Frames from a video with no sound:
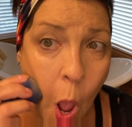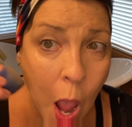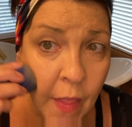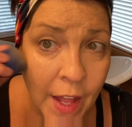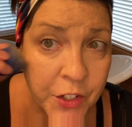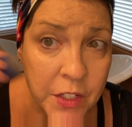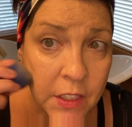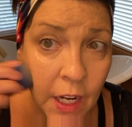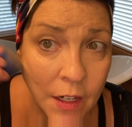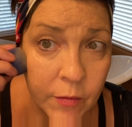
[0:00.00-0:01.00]
And that just
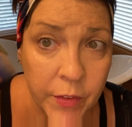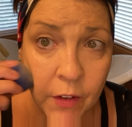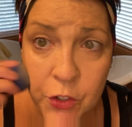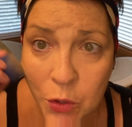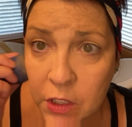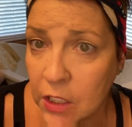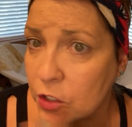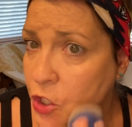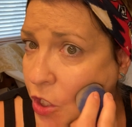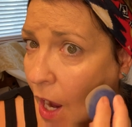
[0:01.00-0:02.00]
kind of gives you a little
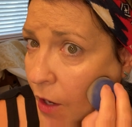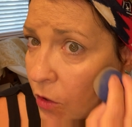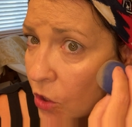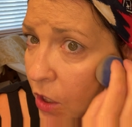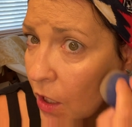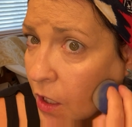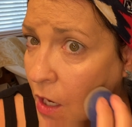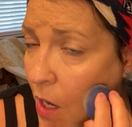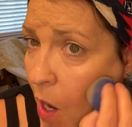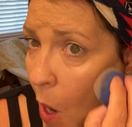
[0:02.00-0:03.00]
shadow look.
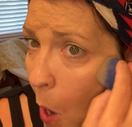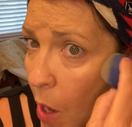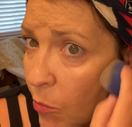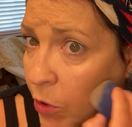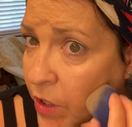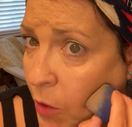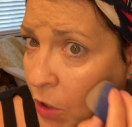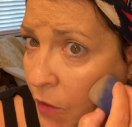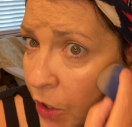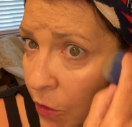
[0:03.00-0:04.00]
Put that
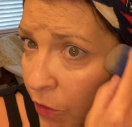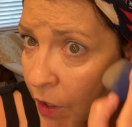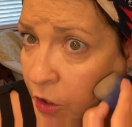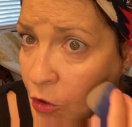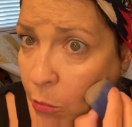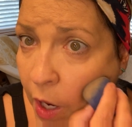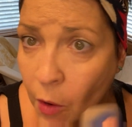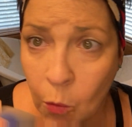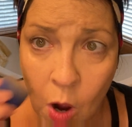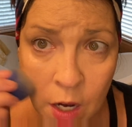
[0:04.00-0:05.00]
wherever you think you
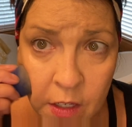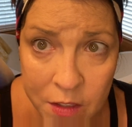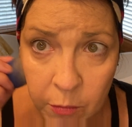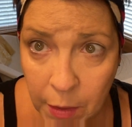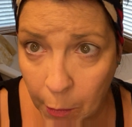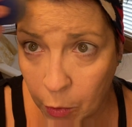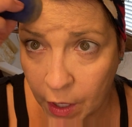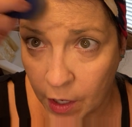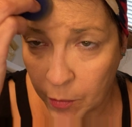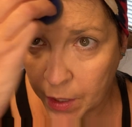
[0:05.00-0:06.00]
might want. Some people put
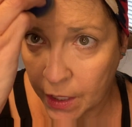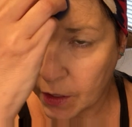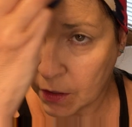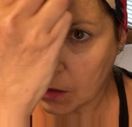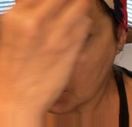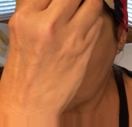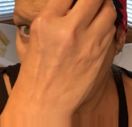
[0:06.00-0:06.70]
it up here.